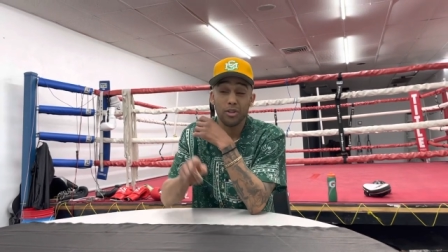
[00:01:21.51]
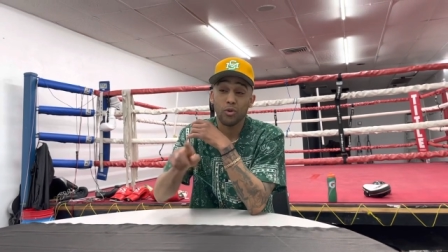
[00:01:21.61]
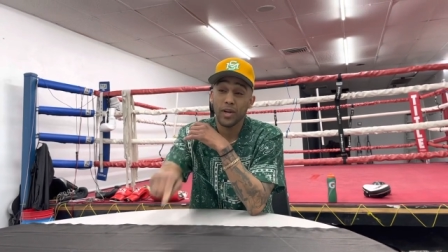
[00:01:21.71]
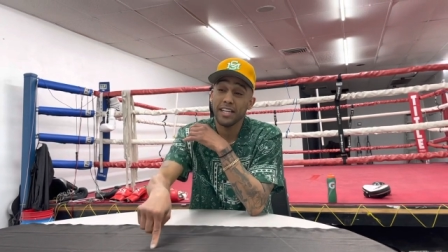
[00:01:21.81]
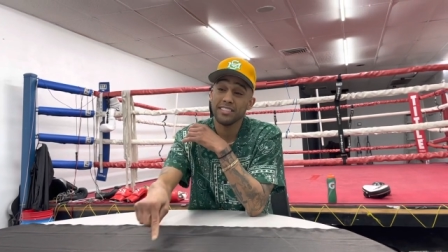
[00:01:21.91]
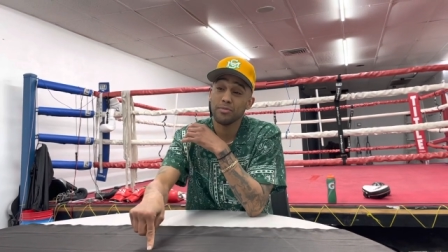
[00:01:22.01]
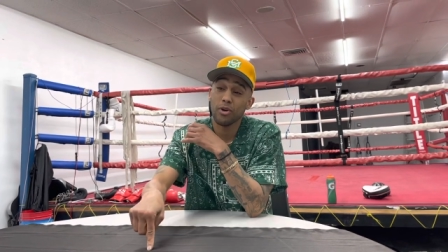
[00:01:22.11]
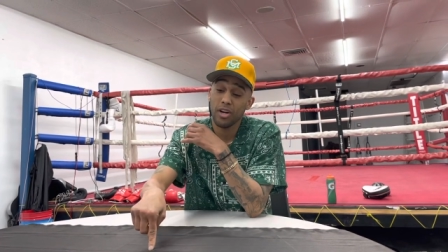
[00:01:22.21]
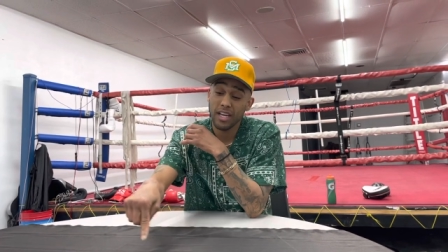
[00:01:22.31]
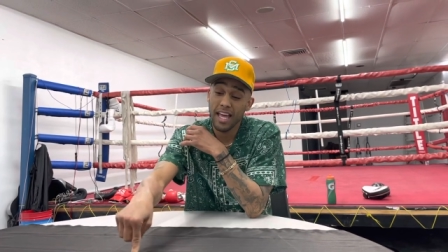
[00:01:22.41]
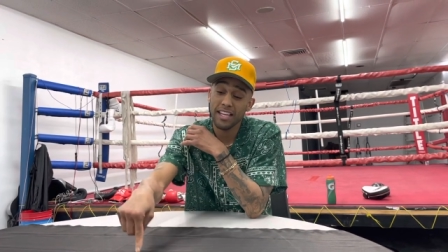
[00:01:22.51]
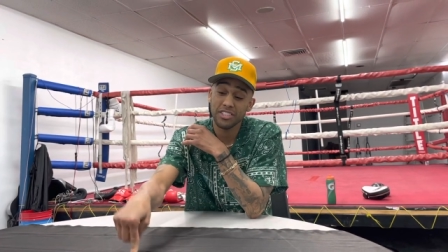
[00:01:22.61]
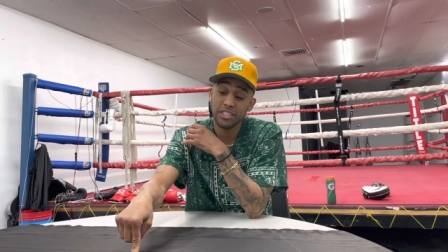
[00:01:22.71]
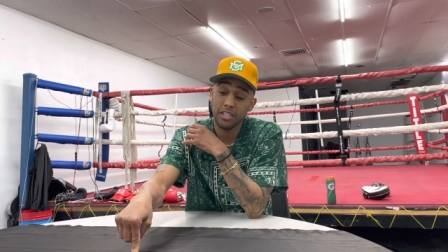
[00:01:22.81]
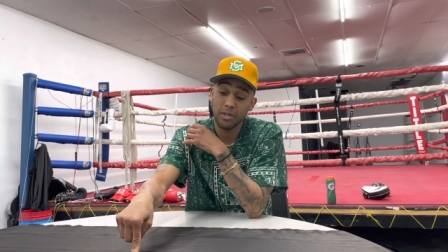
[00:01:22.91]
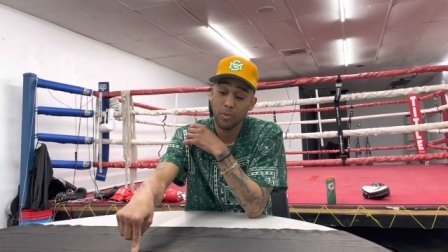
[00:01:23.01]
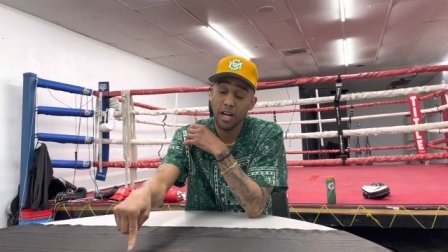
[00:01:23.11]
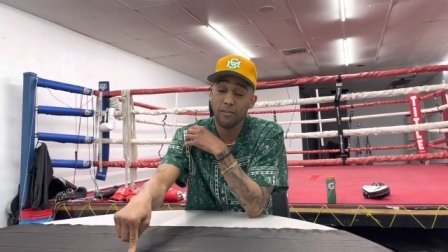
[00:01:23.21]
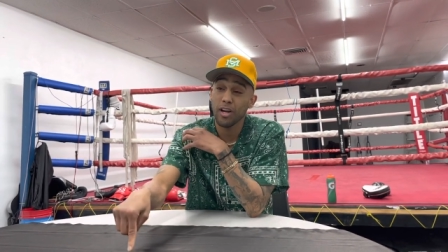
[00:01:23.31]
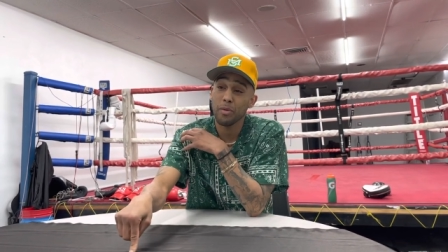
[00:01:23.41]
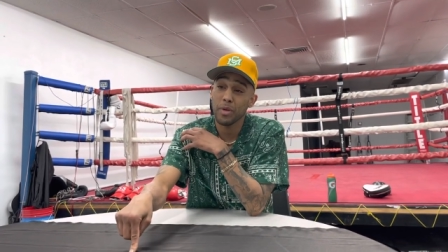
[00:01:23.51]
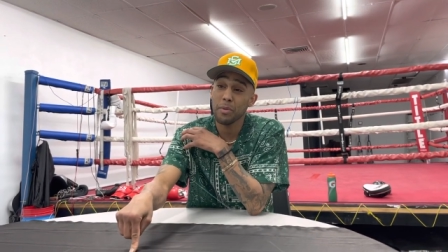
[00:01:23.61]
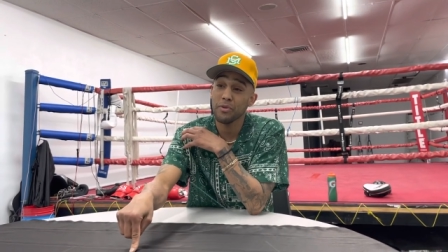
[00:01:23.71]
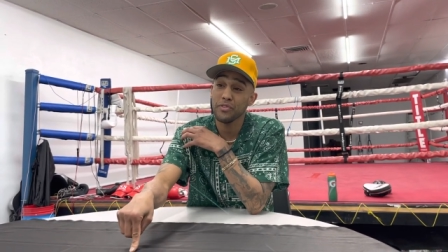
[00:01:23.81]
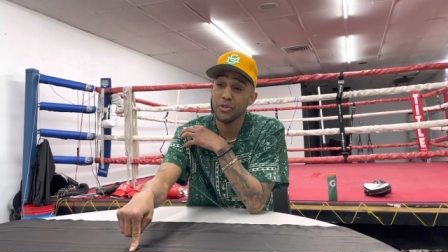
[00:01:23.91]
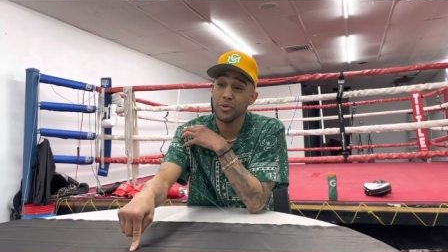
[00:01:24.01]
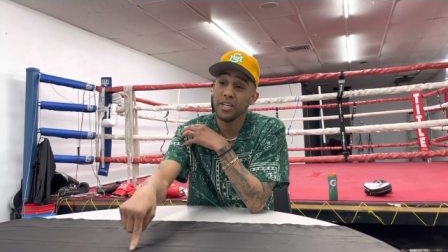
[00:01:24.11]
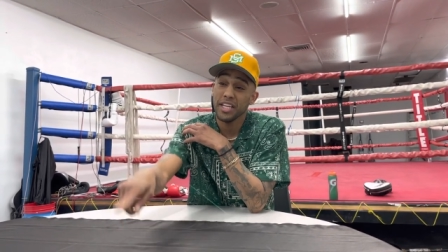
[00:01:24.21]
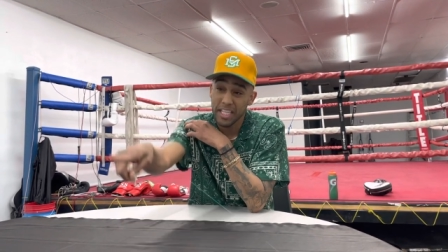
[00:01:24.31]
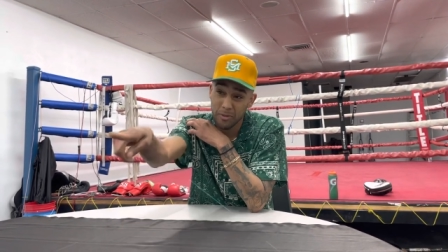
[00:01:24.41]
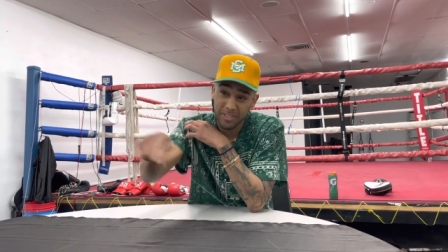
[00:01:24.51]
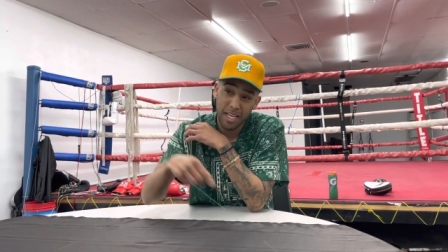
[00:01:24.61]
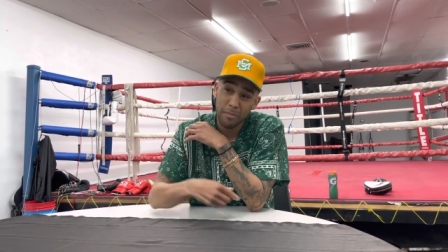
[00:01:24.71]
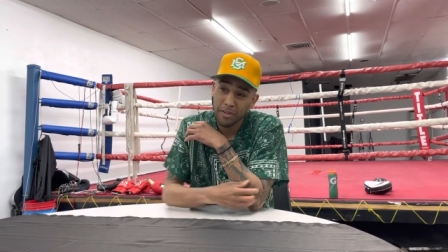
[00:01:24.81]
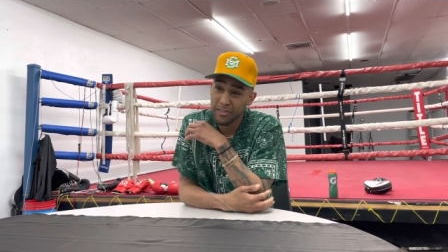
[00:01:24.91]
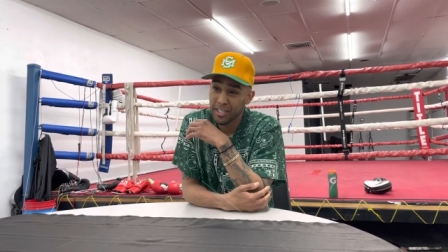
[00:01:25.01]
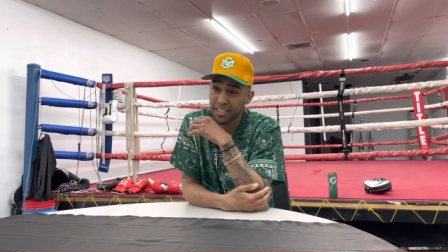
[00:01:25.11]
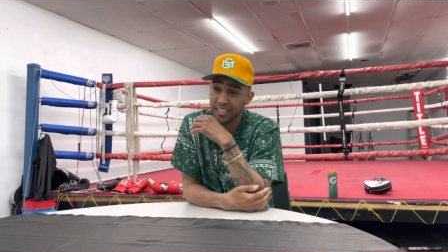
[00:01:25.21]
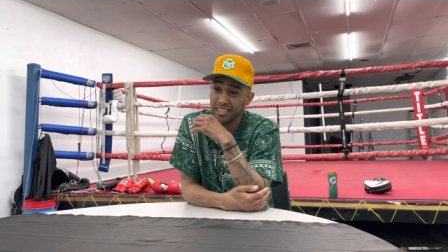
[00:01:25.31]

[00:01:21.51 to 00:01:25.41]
Crazy part, last year when I fought on pay-per-view, he was at my fight.